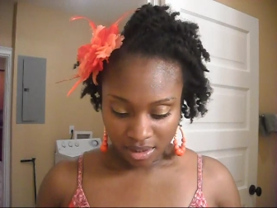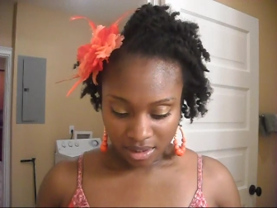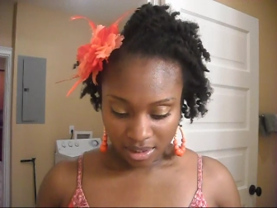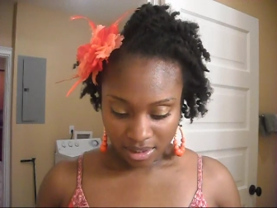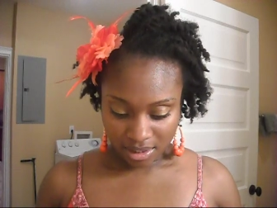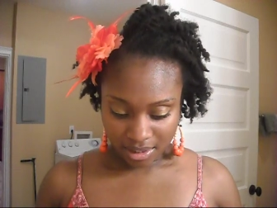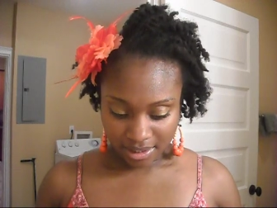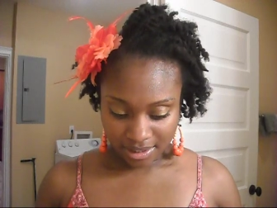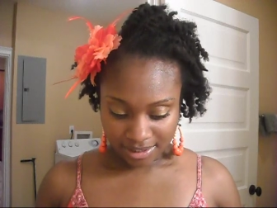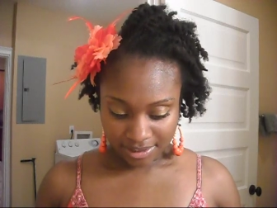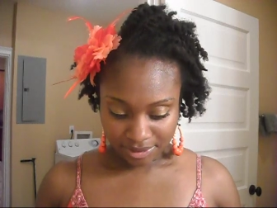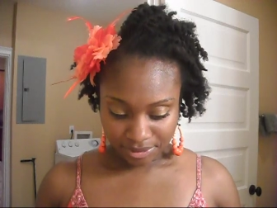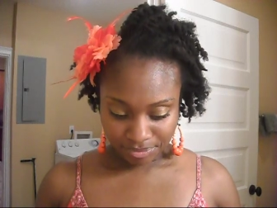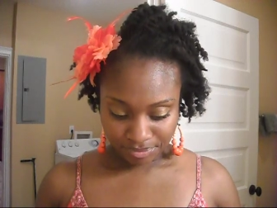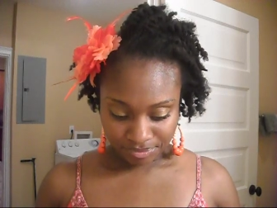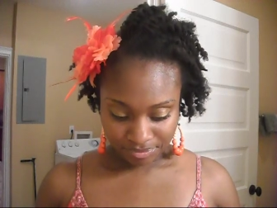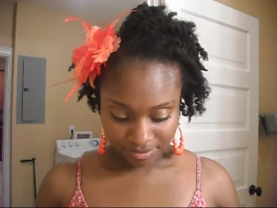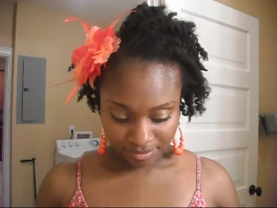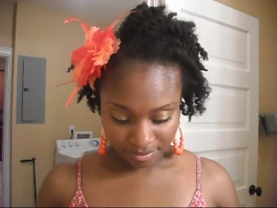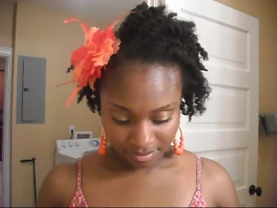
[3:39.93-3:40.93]
Uh,
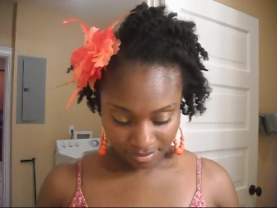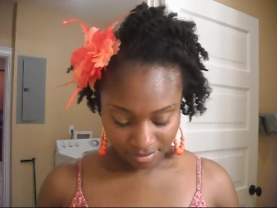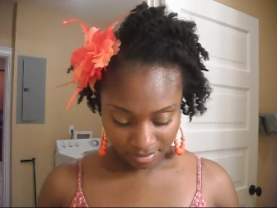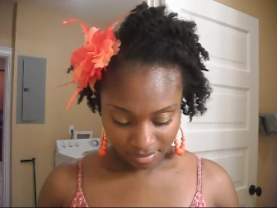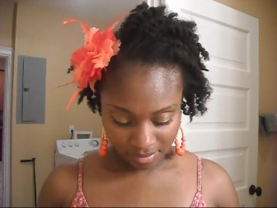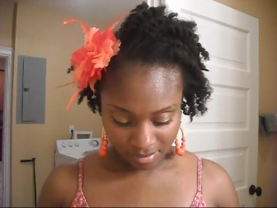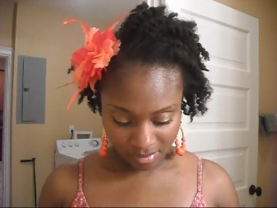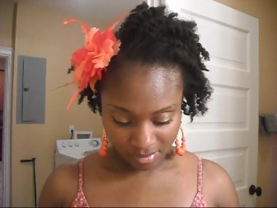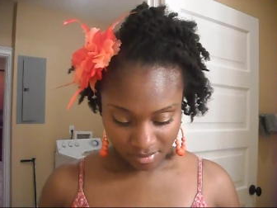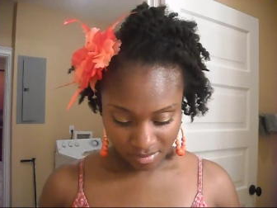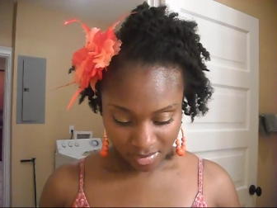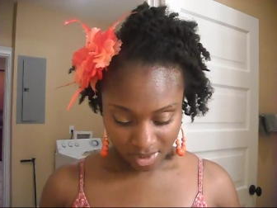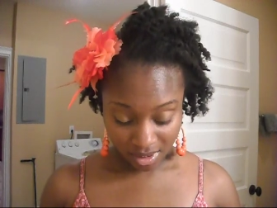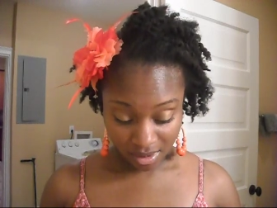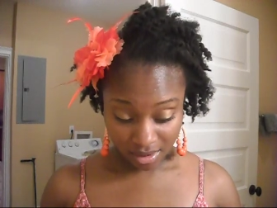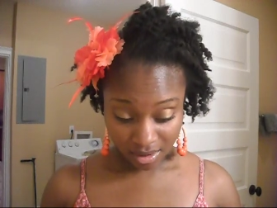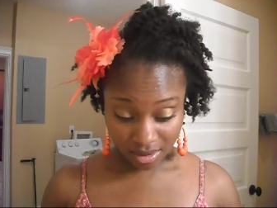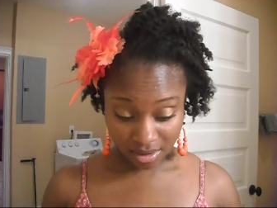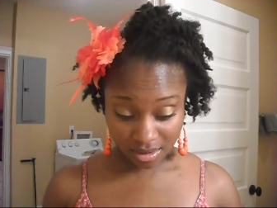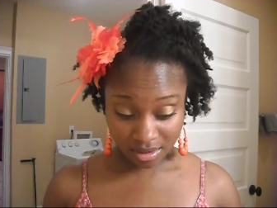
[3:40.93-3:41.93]

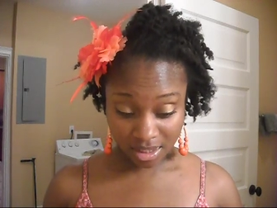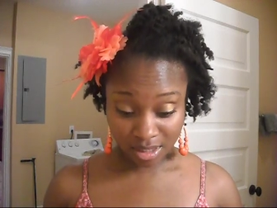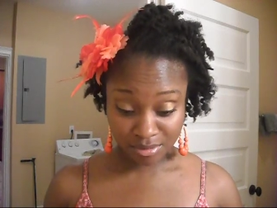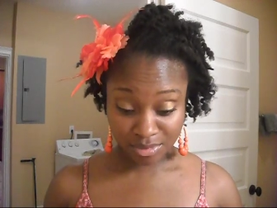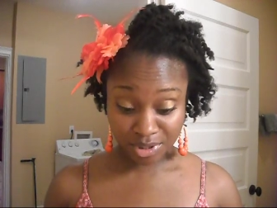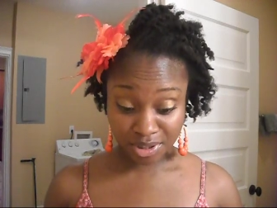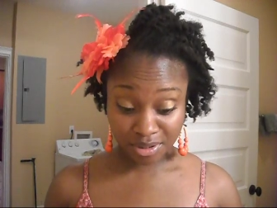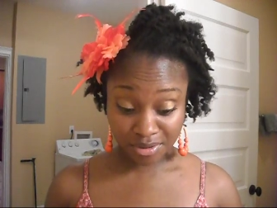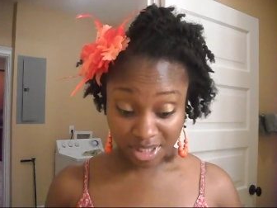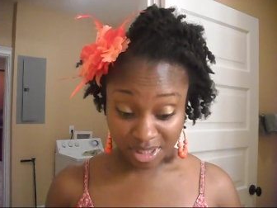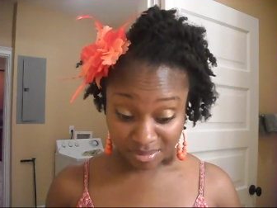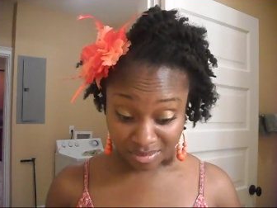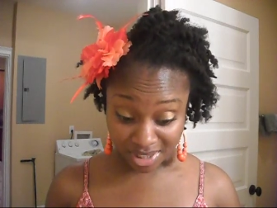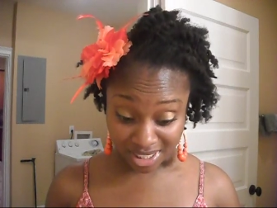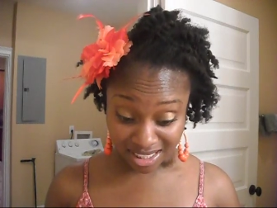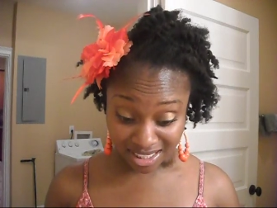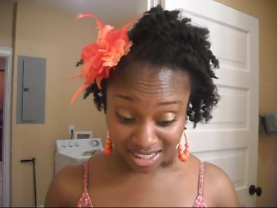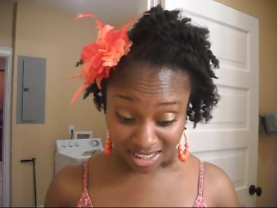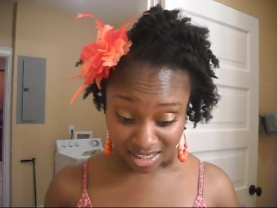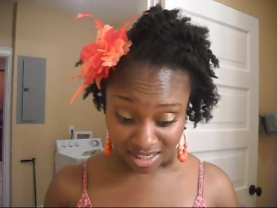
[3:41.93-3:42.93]
some
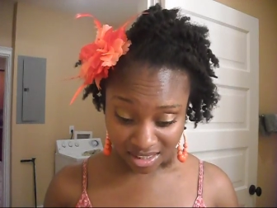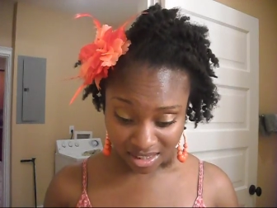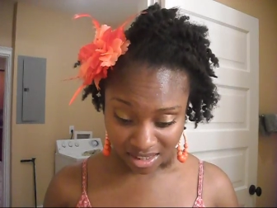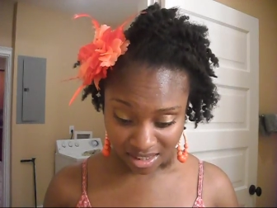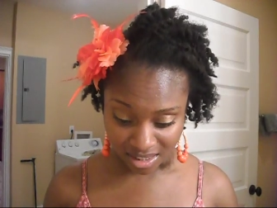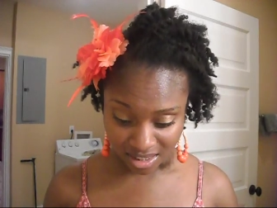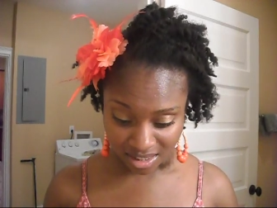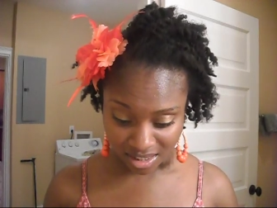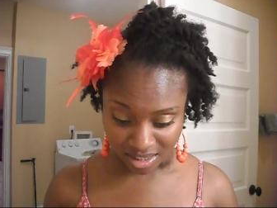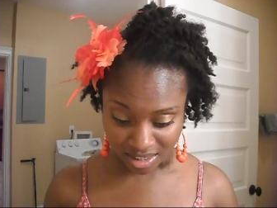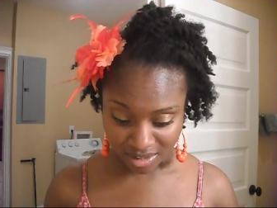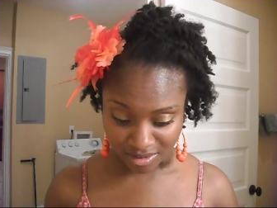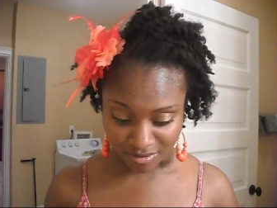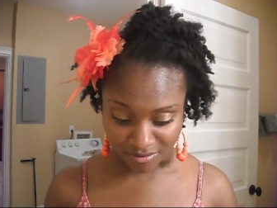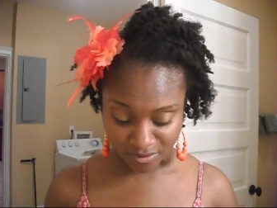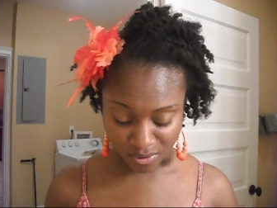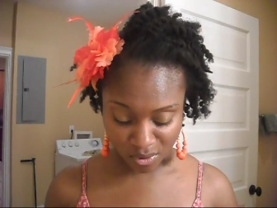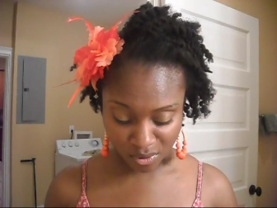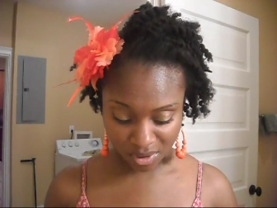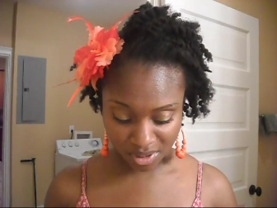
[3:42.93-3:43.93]
treatments
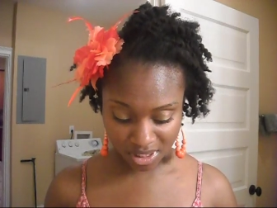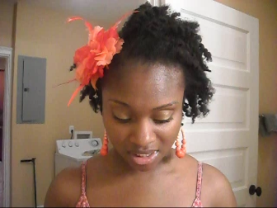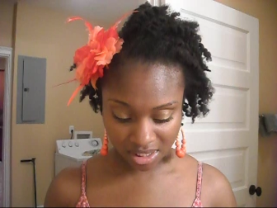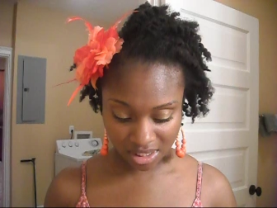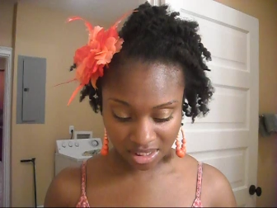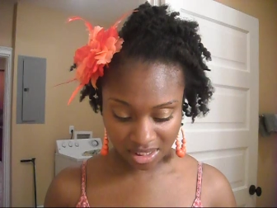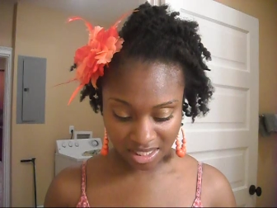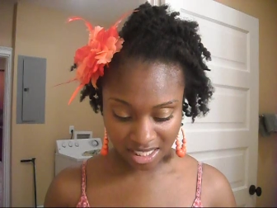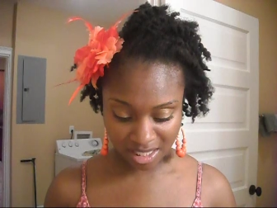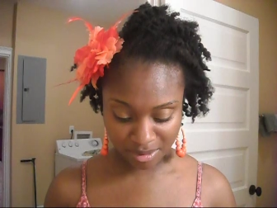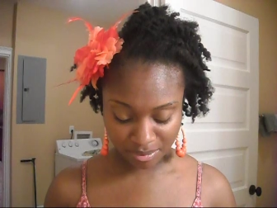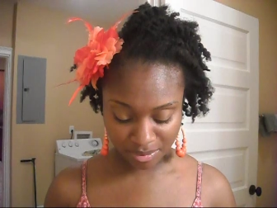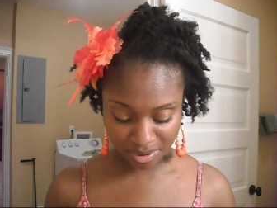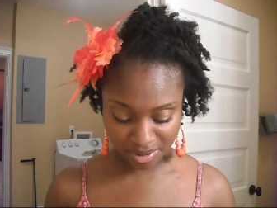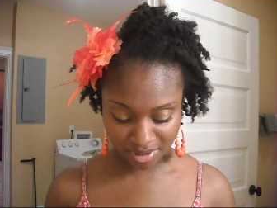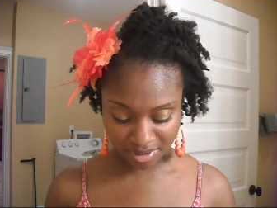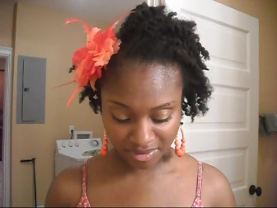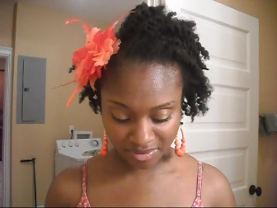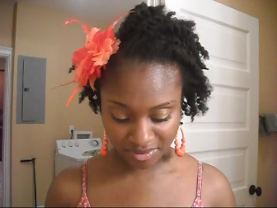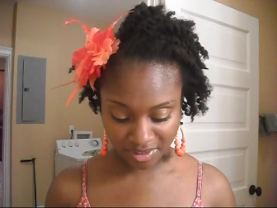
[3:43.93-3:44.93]
for this type
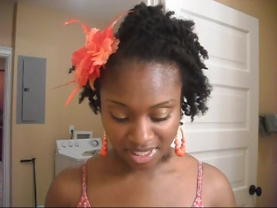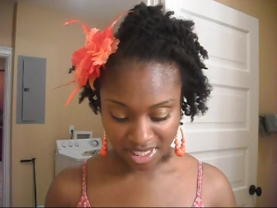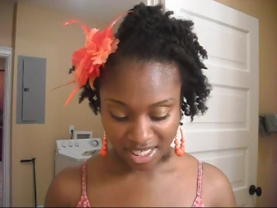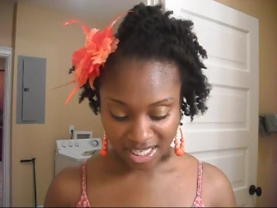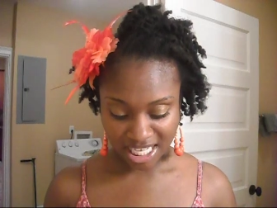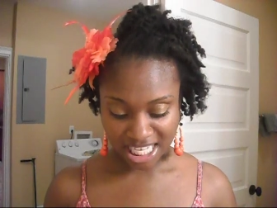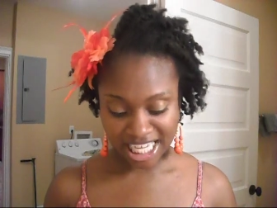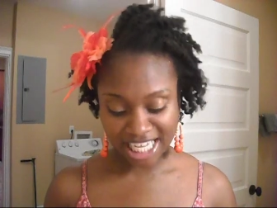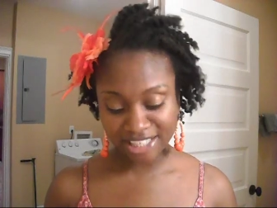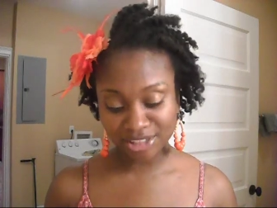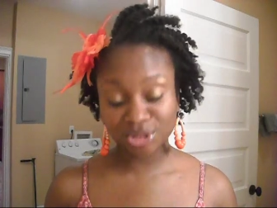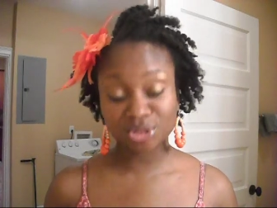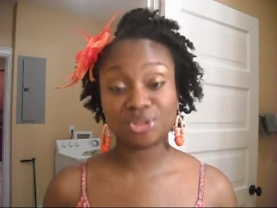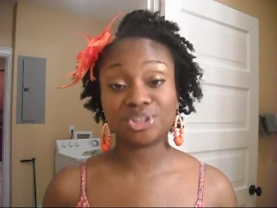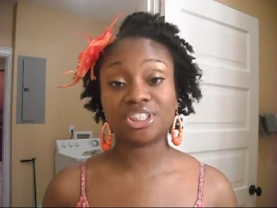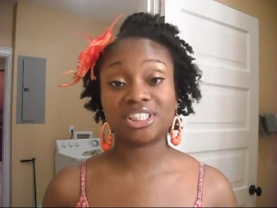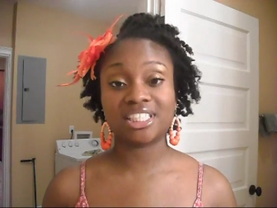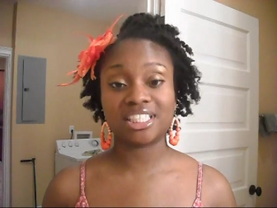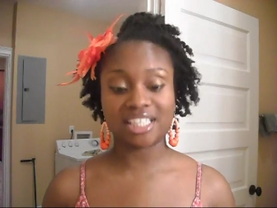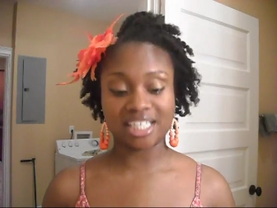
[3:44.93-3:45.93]
of
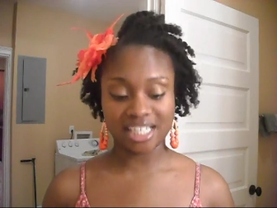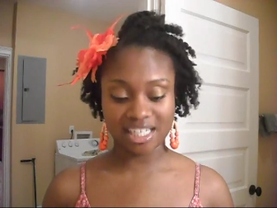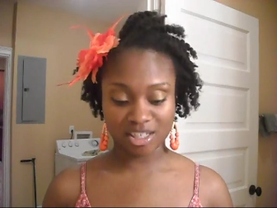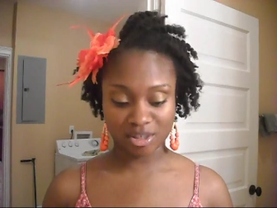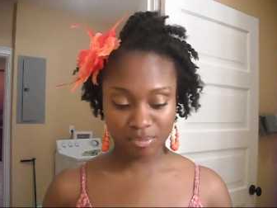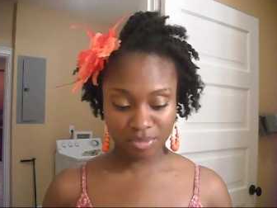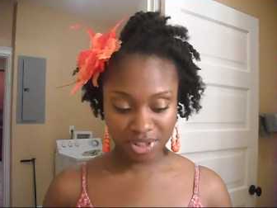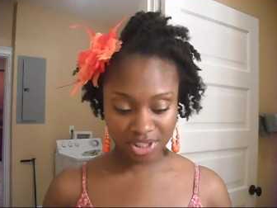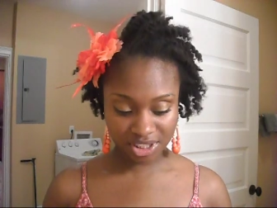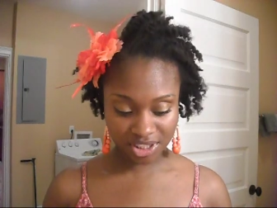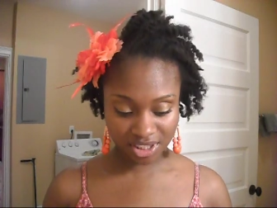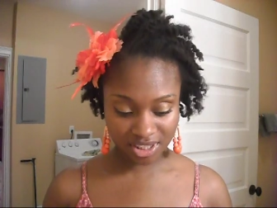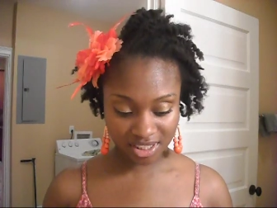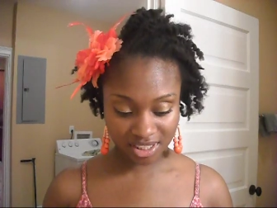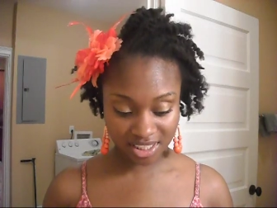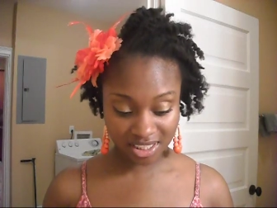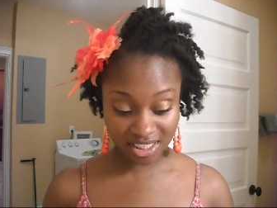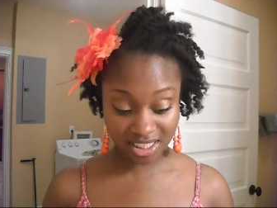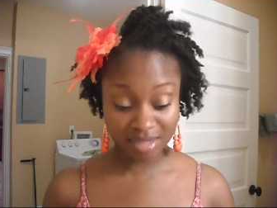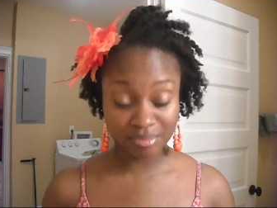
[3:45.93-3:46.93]
androgenic alopecia
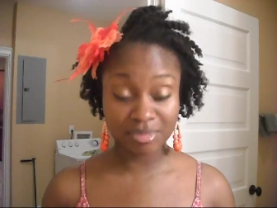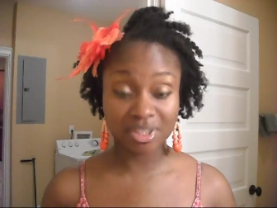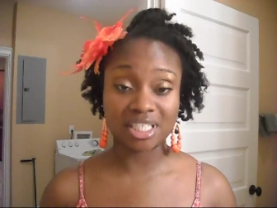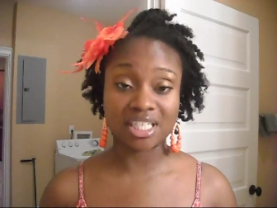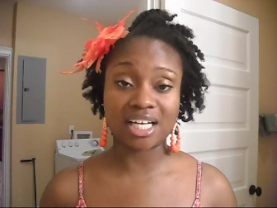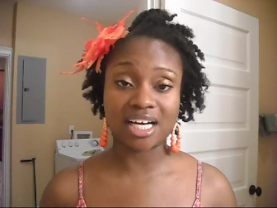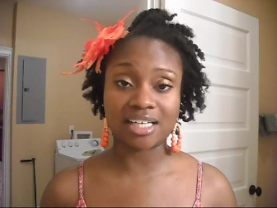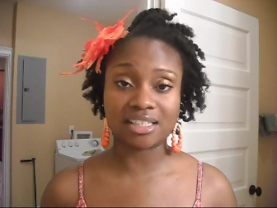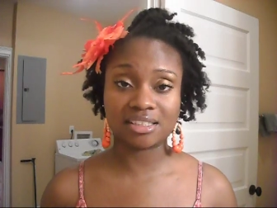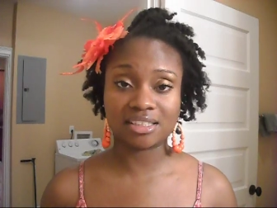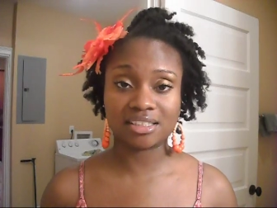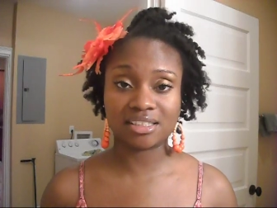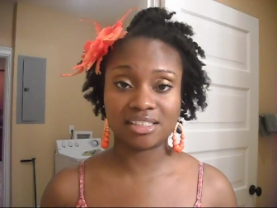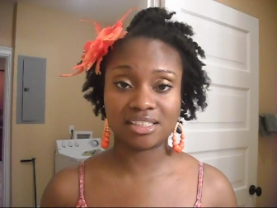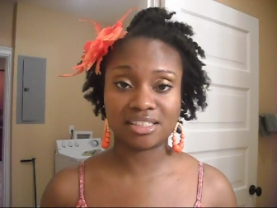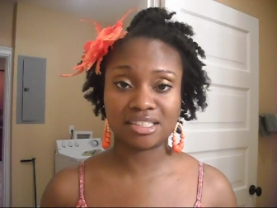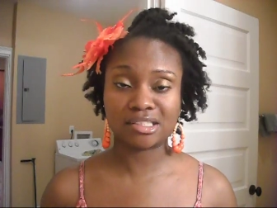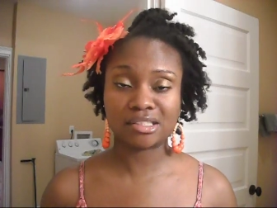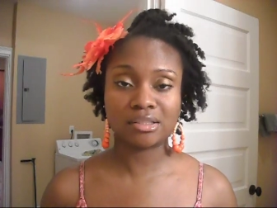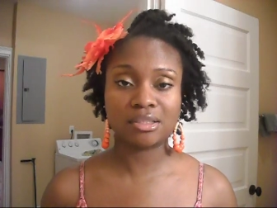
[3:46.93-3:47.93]
is
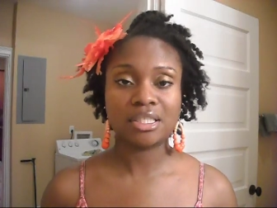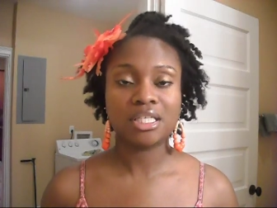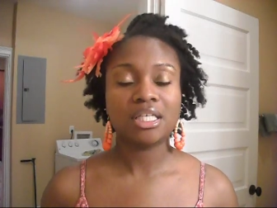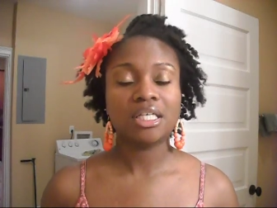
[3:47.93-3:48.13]
minoxidil.